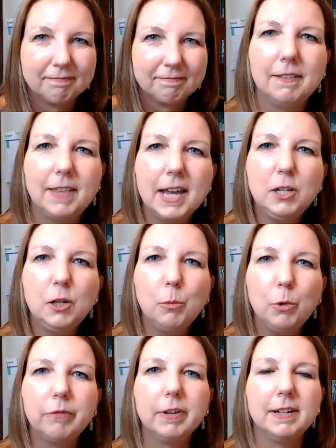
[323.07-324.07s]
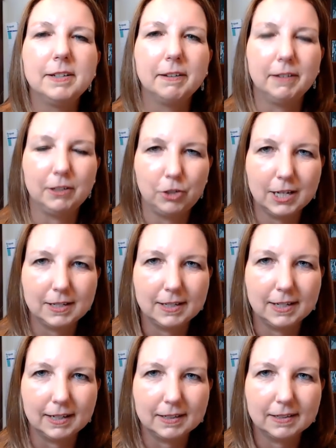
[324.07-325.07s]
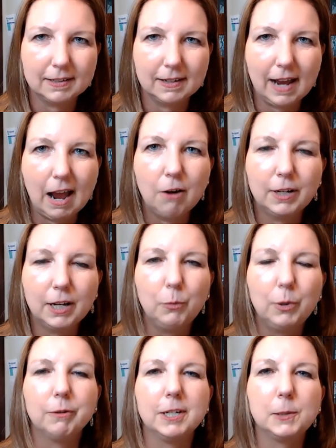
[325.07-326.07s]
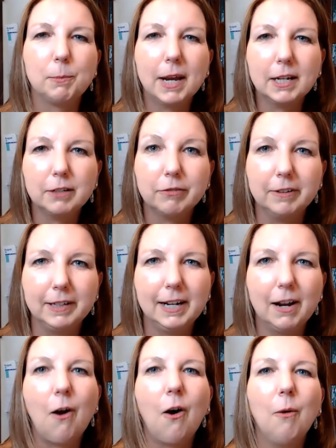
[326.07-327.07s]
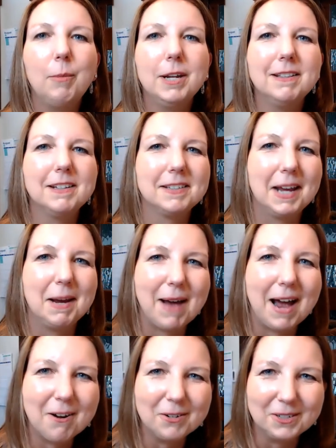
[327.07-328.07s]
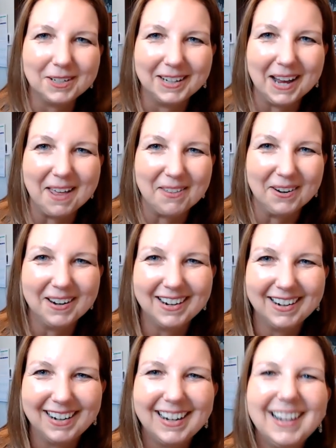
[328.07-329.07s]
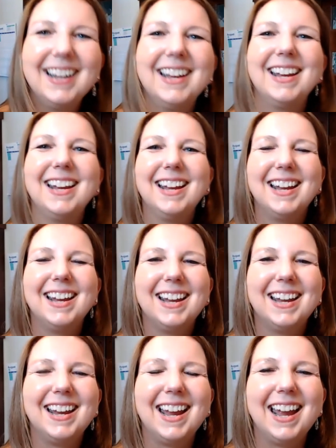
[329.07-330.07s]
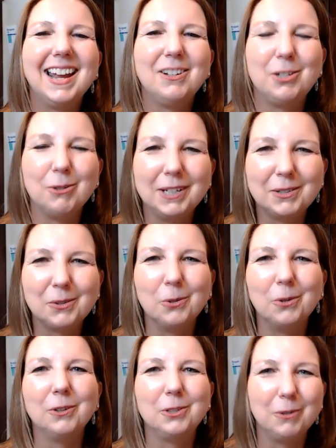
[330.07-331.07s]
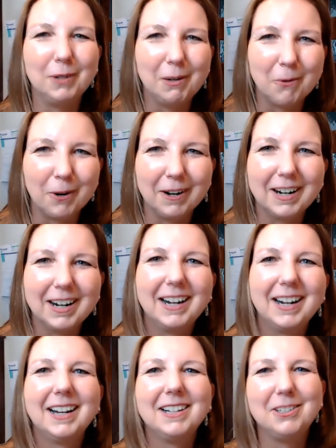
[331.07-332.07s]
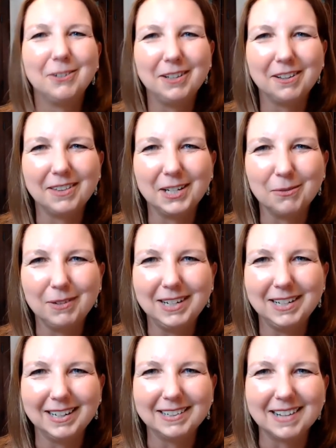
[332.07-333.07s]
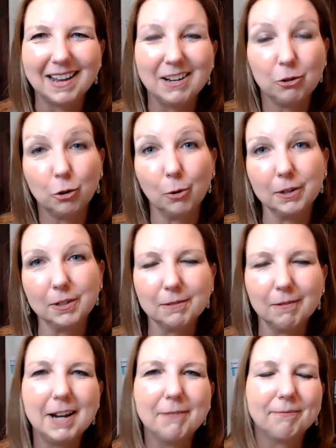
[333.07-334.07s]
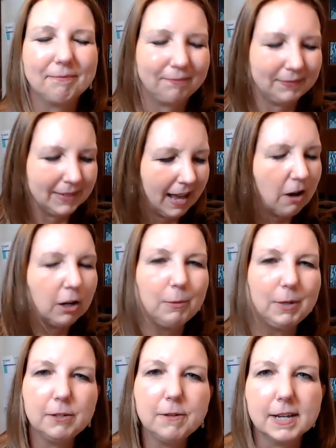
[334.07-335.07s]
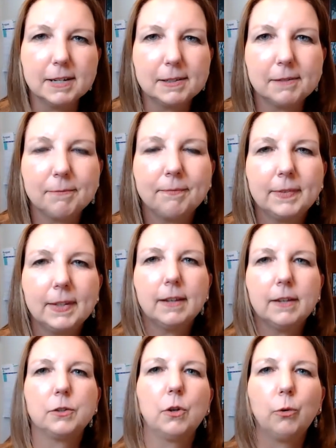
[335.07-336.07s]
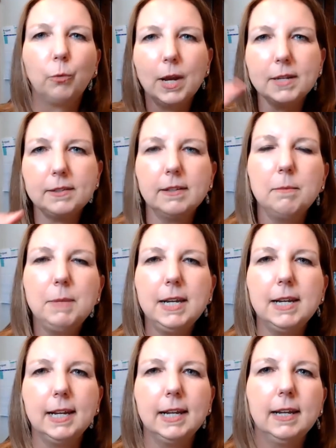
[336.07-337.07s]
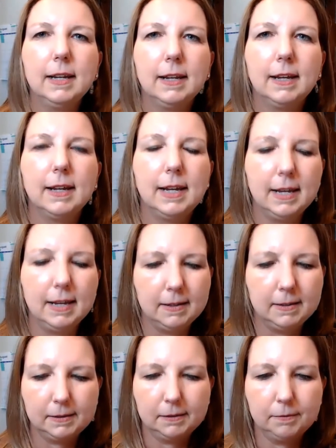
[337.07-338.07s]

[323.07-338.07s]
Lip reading: Then you move into logistics. How can we respectfully all be in the same house together, doing school, doing work, doing the things we need to get done, chores, right? How can we do this? So the rest of the meeting is